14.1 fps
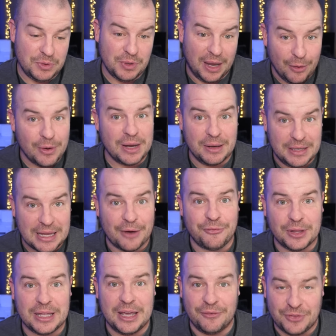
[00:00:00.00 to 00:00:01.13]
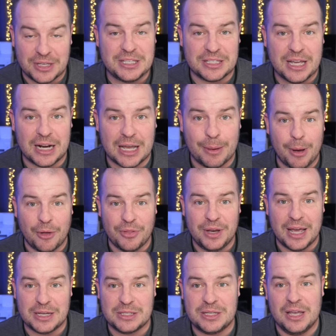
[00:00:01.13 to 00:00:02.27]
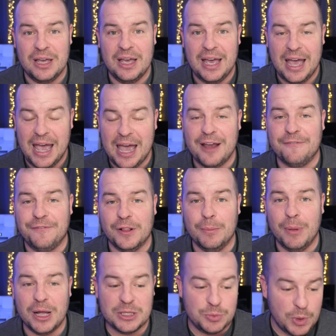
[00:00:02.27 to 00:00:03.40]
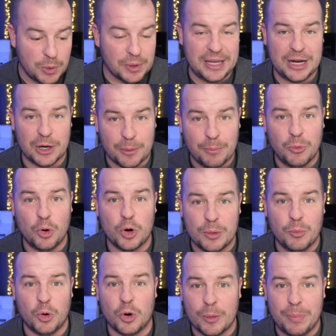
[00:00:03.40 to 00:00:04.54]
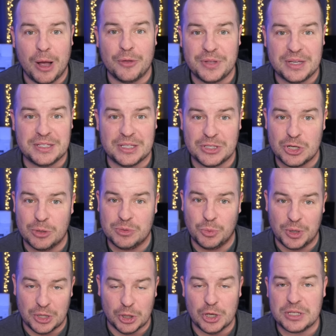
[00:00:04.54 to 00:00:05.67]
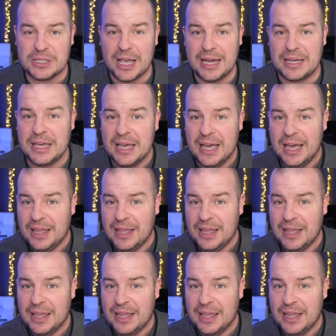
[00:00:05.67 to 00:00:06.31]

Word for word: hearing definitely if this is going to out in the next handful of months, we will hear more and more about this in terms of what it looks like,